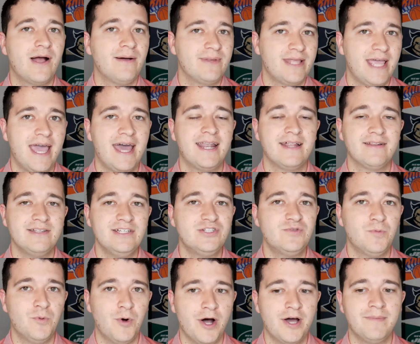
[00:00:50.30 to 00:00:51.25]
probably add at
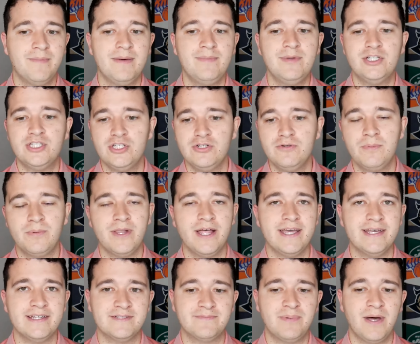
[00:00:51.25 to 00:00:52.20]
least one, maybe two
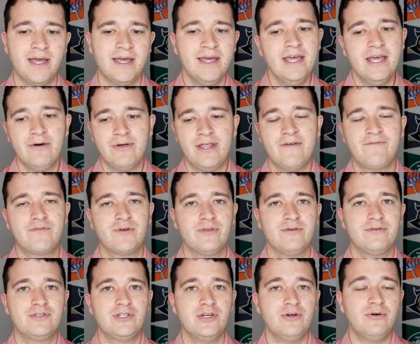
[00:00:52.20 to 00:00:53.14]
plays. But without
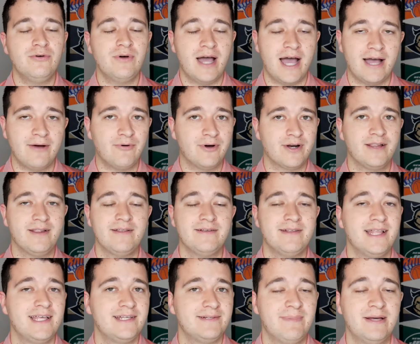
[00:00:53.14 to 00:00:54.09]
further ado, I want
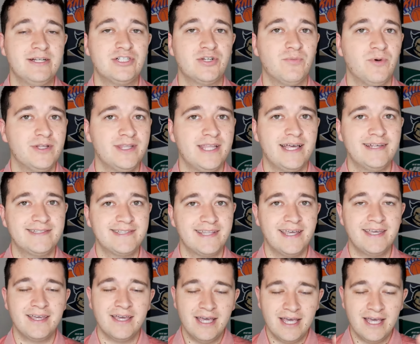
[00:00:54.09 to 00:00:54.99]
to mention one last thing.